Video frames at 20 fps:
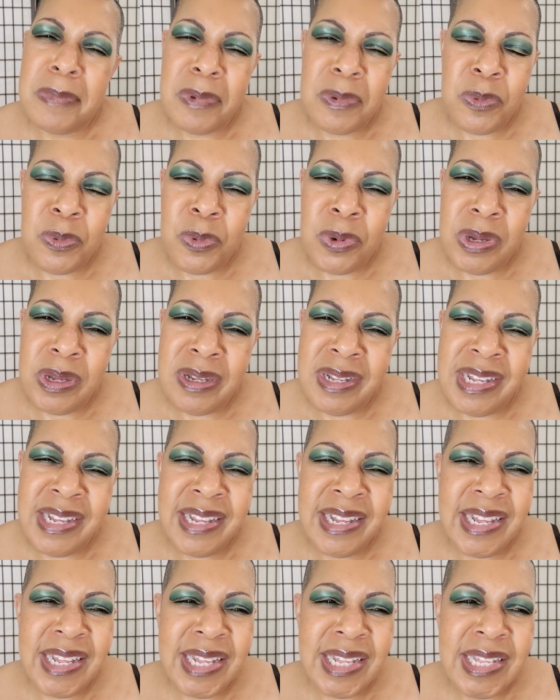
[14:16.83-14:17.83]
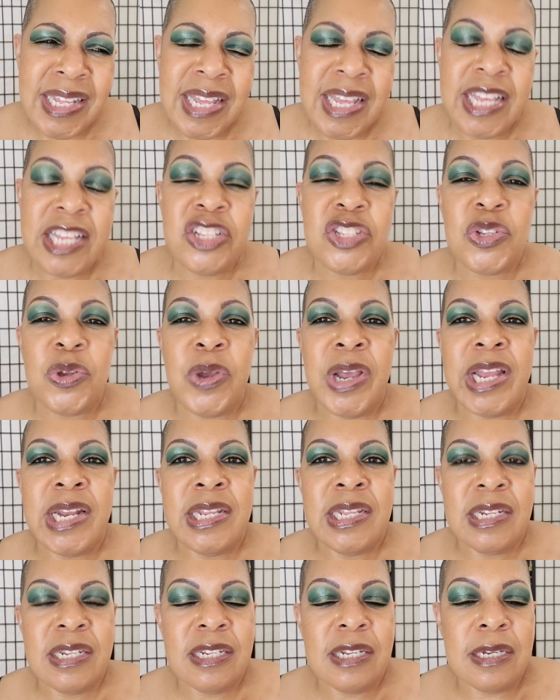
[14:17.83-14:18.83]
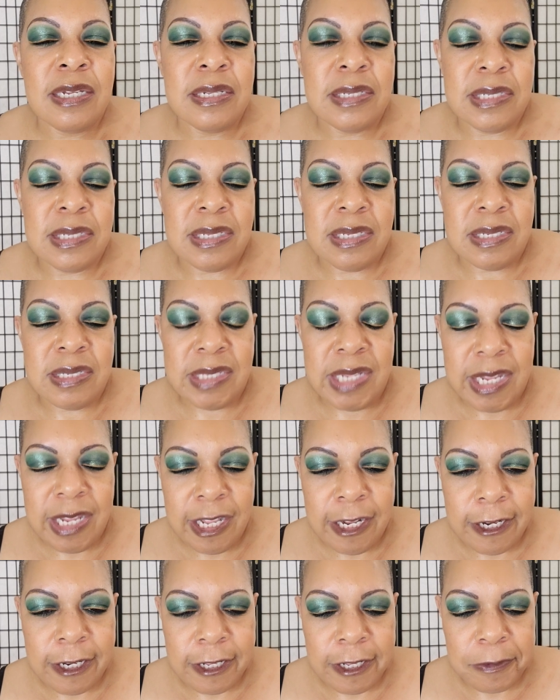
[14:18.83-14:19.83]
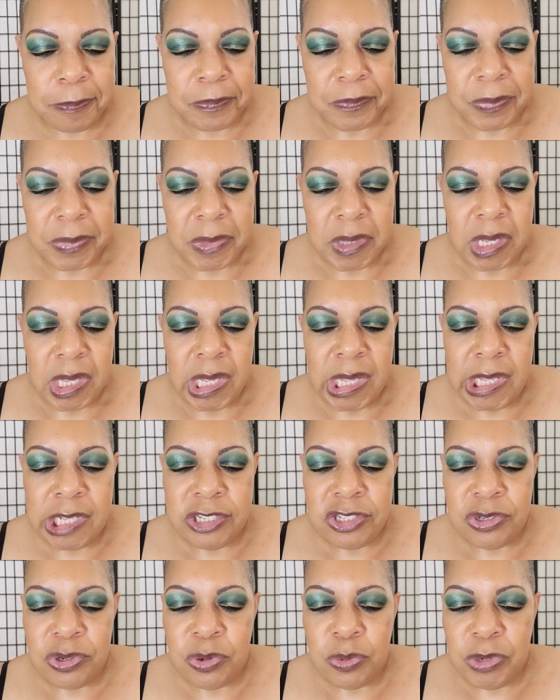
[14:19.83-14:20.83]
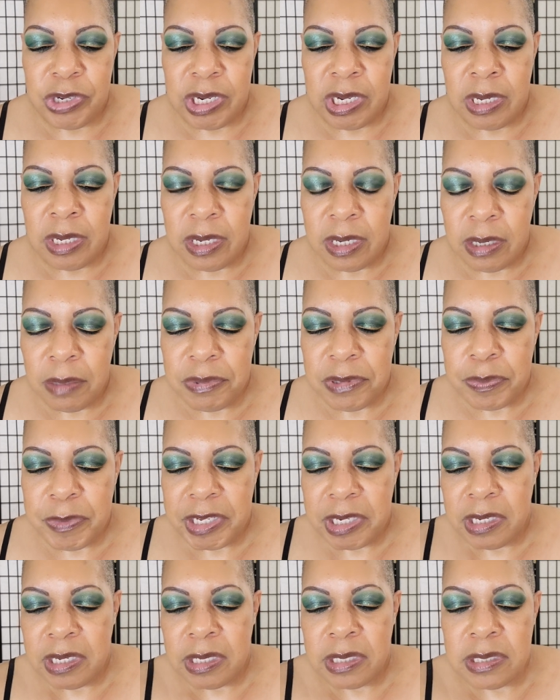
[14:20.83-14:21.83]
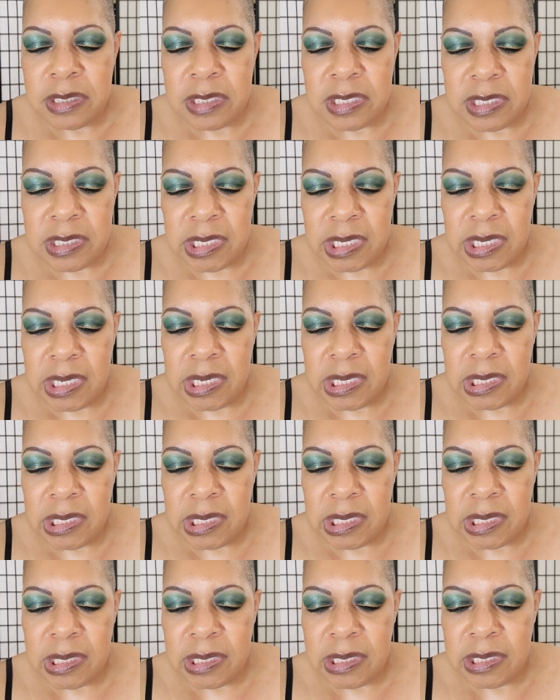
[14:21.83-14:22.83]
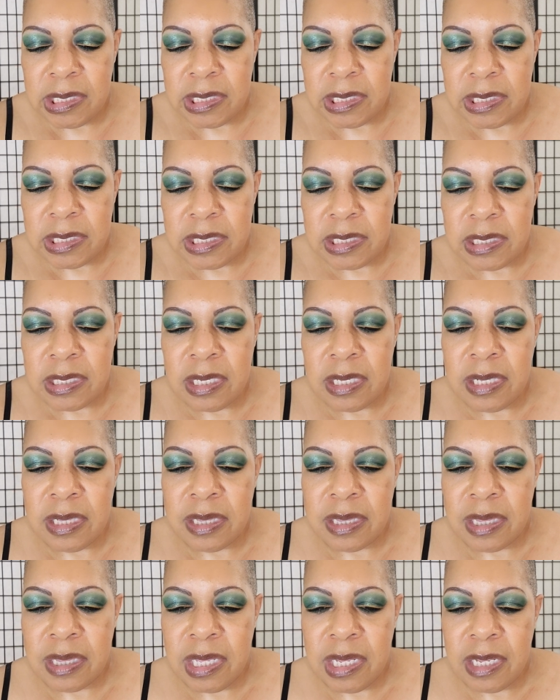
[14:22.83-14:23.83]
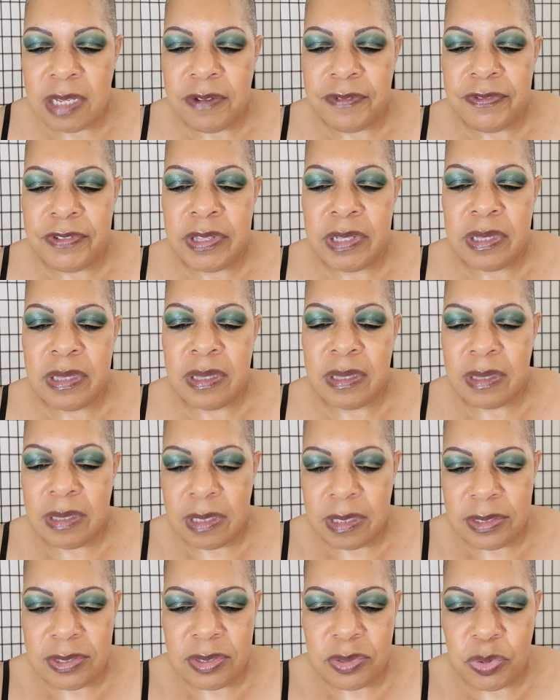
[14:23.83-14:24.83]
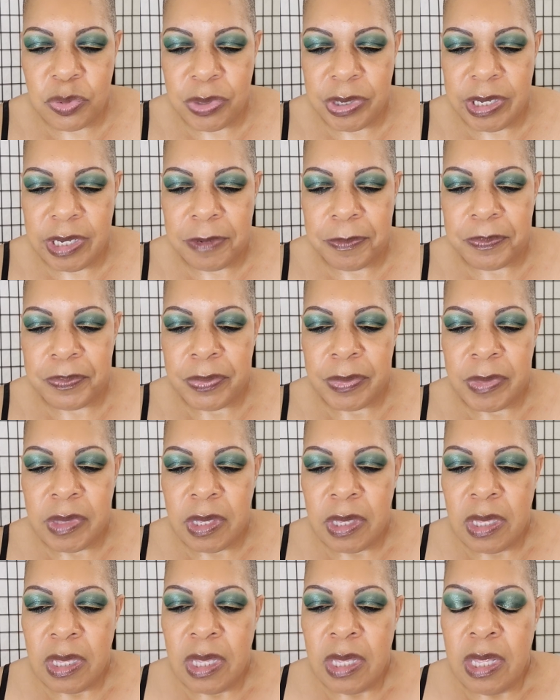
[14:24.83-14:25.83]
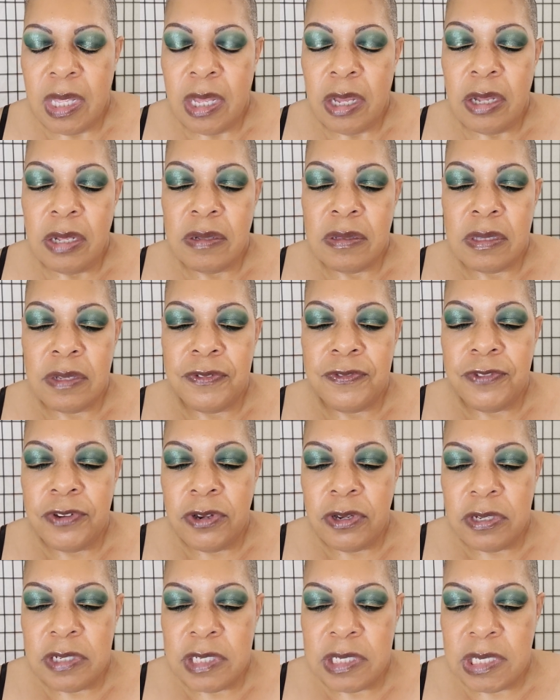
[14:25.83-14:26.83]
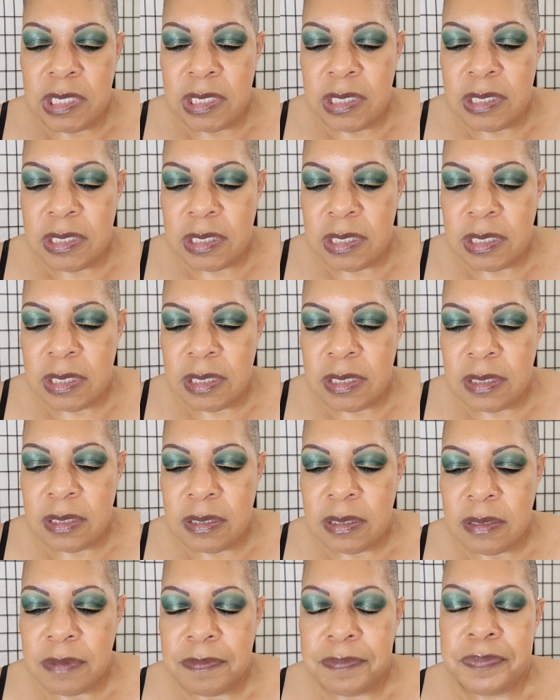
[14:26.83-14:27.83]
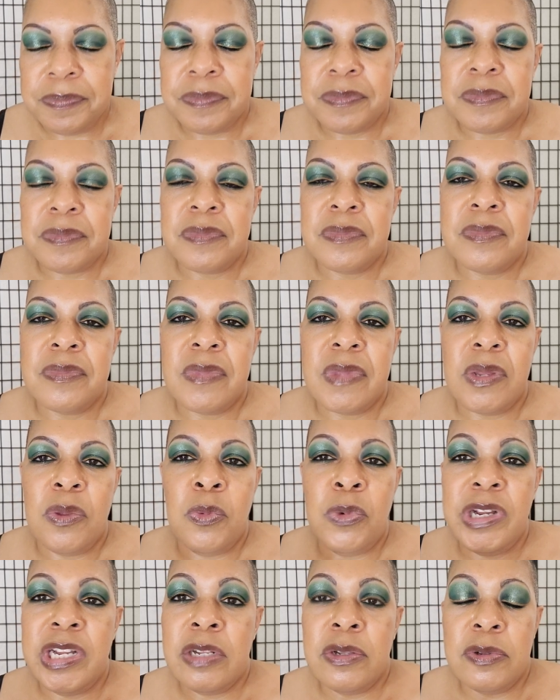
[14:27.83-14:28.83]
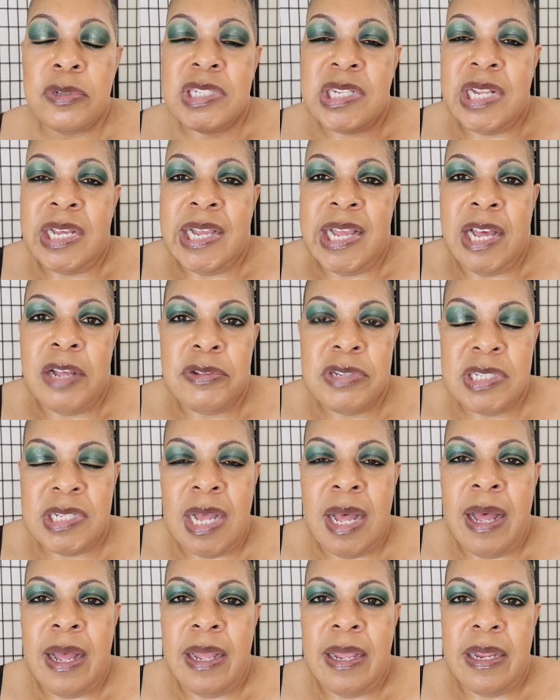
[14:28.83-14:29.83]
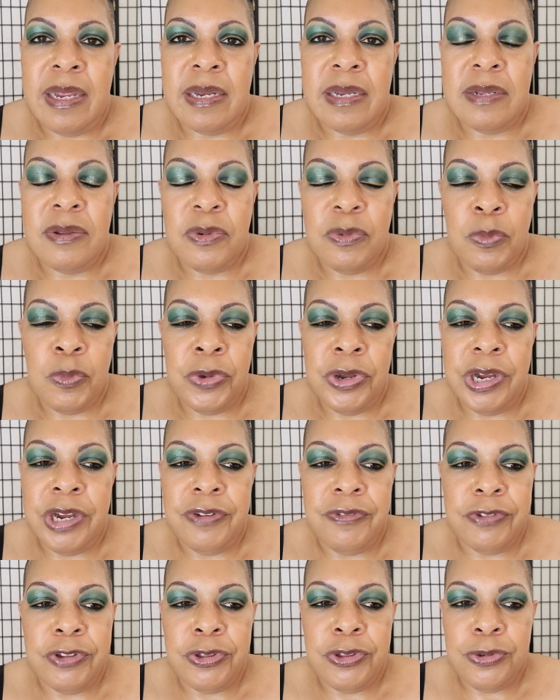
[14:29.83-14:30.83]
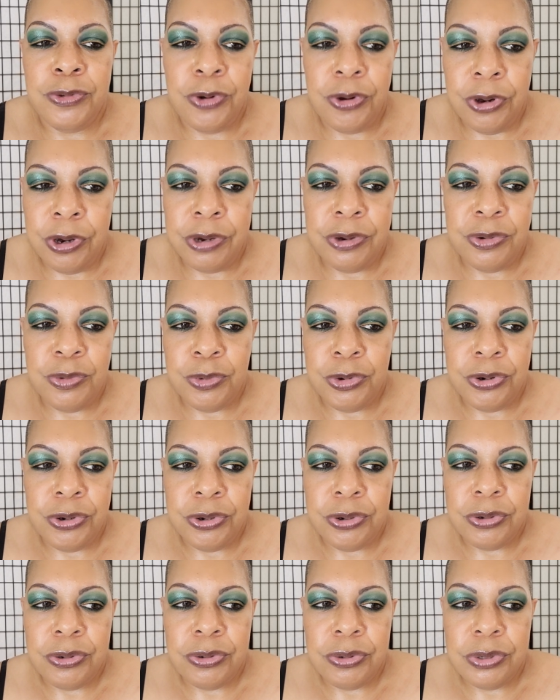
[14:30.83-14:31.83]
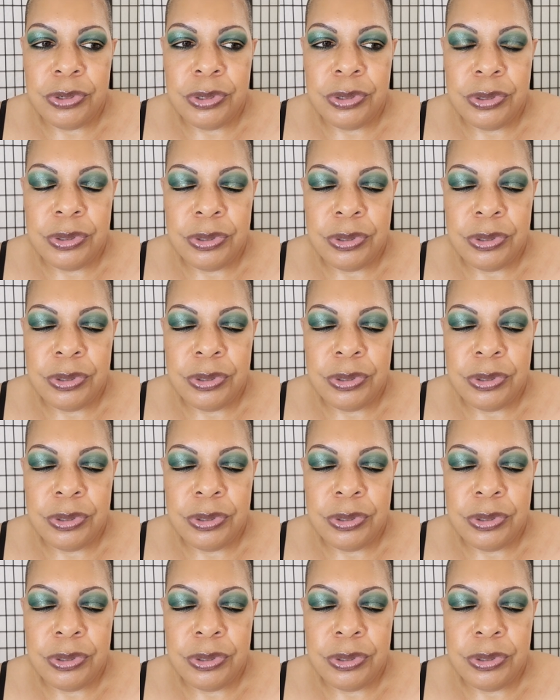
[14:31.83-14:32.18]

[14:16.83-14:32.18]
what huh? And so I didn't understand it. And so what helped me to understand it is to think of it this way the fall season, what it looks like outside, wherever you are in the world,